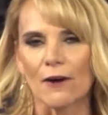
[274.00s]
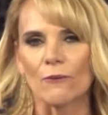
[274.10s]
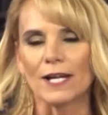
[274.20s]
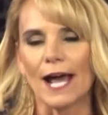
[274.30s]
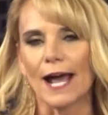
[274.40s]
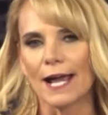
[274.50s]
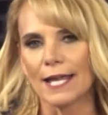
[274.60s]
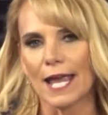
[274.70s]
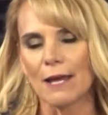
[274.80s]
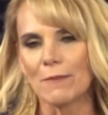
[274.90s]
When I
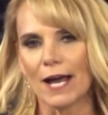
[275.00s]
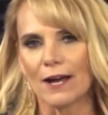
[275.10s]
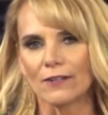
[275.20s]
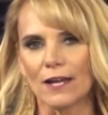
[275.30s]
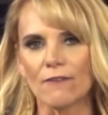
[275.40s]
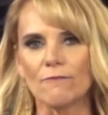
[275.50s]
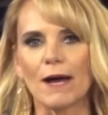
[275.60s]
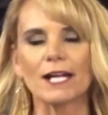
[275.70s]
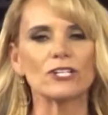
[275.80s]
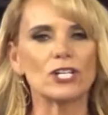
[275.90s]
came out of
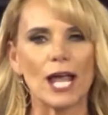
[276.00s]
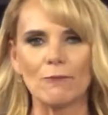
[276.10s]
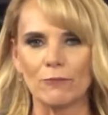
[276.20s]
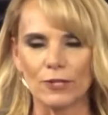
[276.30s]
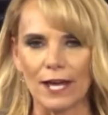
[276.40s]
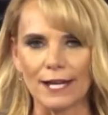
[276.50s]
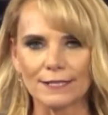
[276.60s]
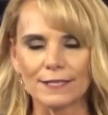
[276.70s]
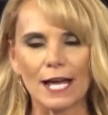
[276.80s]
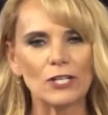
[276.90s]
my shame
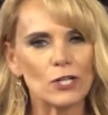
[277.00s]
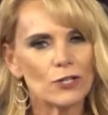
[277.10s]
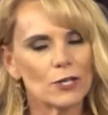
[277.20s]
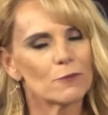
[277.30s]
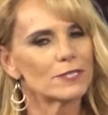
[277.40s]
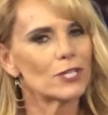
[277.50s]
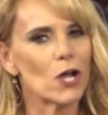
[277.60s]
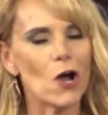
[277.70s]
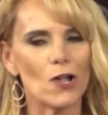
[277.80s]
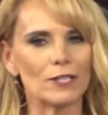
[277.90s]
place, I knew there was a
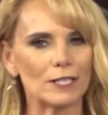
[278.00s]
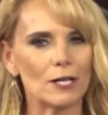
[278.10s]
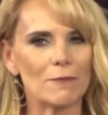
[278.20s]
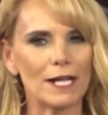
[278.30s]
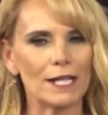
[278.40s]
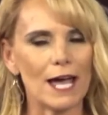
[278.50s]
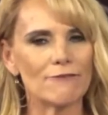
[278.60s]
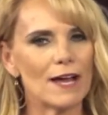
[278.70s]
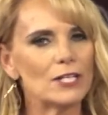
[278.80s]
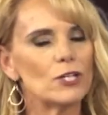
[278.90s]
calling on my
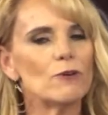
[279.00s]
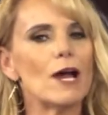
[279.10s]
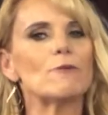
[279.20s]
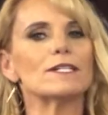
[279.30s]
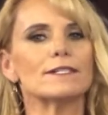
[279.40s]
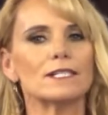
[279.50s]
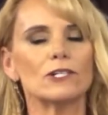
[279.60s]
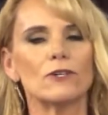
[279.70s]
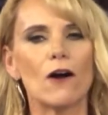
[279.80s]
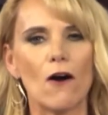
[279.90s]
life. I knew I was
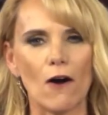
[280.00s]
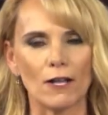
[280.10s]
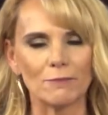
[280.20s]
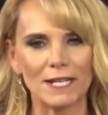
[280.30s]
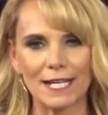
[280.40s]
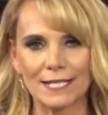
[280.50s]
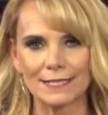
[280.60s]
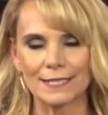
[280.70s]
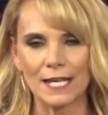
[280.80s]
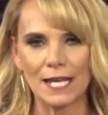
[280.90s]
still called
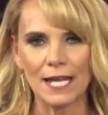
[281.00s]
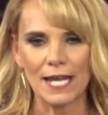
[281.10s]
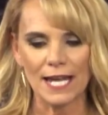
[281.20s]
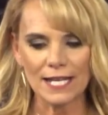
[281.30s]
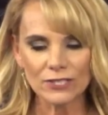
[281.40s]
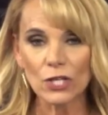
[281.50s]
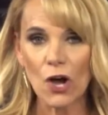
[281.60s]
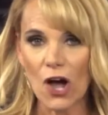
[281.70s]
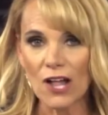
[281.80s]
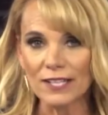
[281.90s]
because his
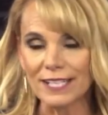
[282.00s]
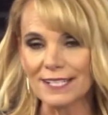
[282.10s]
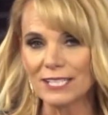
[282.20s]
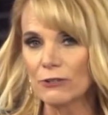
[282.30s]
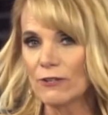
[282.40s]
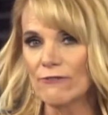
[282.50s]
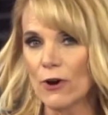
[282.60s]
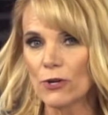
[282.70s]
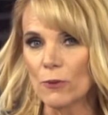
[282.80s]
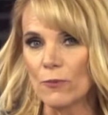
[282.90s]
calling is
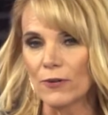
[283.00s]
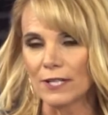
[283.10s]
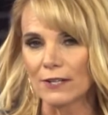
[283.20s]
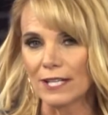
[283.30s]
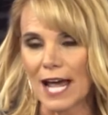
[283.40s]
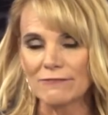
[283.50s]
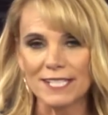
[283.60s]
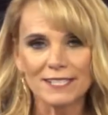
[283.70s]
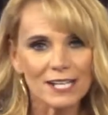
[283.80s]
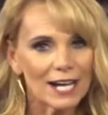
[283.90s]
irrevocable in our lives.
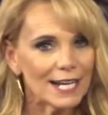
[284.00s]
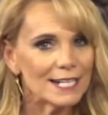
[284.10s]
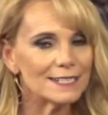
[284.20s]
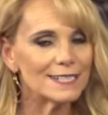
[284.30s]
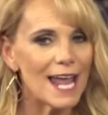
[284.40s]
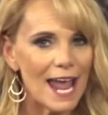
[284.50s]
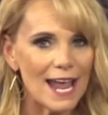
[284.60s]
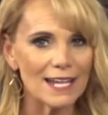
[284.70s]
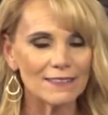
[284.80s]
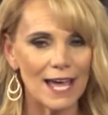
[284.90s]
He's not going to
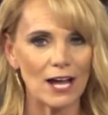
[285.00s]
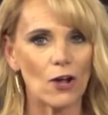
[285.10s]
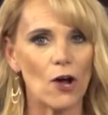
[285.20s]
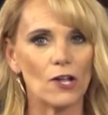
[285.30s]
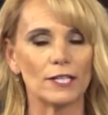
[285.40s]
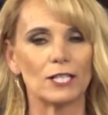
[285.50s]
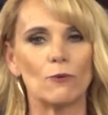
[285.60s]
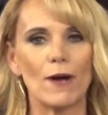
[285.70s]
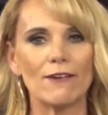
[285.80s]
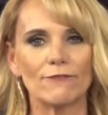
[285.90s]
take that calling
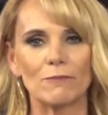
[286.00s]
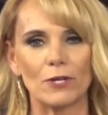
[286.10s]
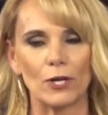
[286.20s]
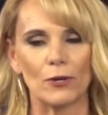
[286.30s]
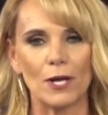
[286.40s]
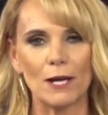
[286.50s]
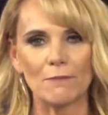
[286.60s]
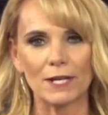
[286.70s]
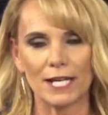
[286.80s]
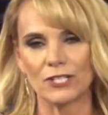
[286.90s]
away from you
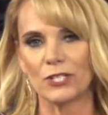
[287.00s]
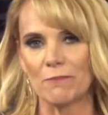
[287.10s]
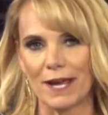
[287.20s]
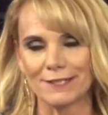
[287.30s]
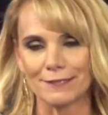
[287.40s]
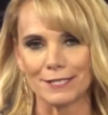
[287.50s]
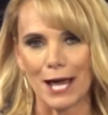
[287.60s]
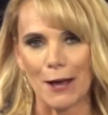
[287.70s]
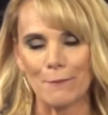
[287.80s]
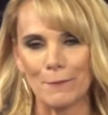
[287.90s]
because you messed
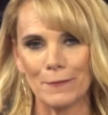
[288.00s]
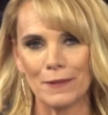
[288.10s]
up.